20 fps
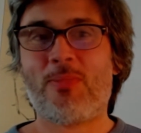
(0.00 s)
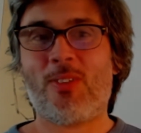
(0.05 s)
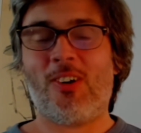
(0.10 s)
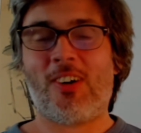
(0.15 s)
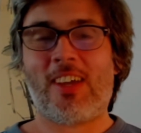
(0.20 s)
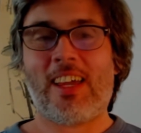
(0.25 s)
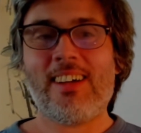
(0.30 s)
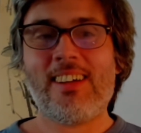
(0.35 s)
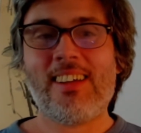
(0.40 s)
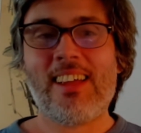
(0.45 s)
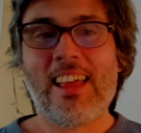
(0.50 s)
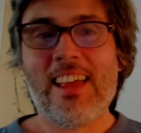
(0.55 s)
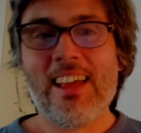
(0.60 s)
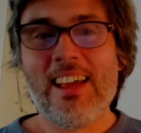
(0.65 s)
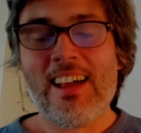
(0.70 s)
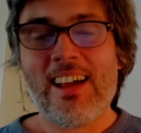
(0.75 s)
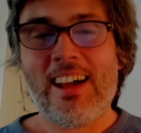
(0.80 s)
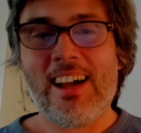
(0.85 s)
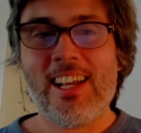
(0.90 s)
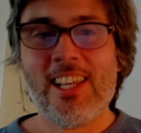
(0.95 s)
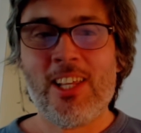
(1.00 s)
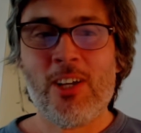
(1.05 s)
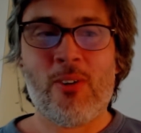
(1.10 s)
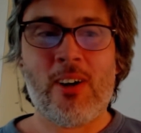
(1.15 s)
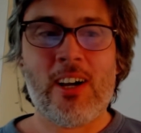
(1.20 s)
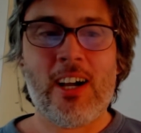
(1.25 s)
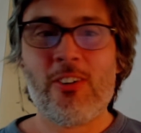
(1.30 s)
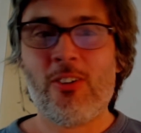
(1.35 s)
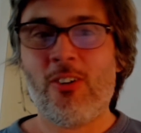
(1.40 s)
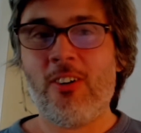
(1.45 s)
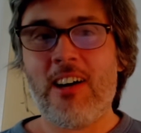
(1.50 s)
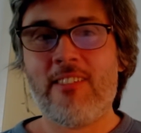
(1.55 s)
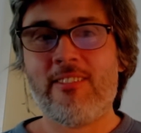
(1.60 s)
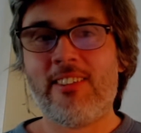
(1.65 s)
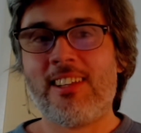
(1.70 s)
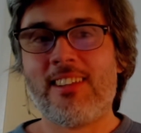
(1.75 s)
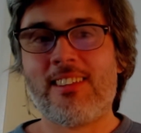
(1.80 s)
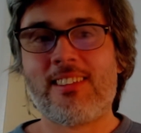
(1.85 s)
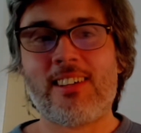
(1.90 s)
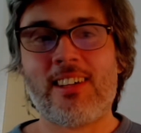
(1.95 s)
Okay? Anyway, I don't have
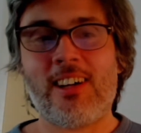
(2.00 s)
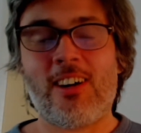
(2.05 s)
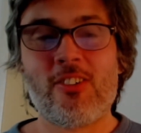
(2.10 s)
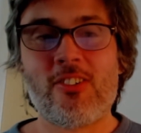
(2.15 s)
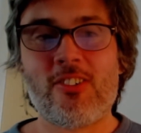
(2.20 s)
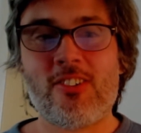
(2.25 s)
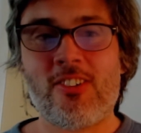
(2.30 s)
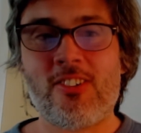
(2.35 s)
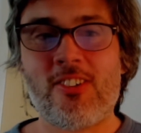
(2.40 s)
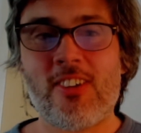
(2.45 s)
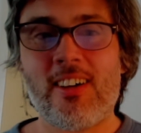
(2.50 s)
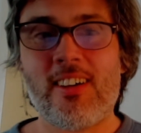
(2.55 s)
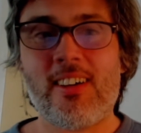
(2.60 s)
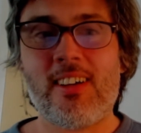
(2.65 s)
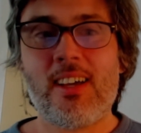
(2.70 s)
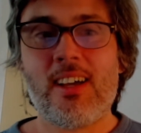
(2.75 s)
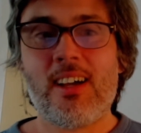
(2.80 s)
anything else to say.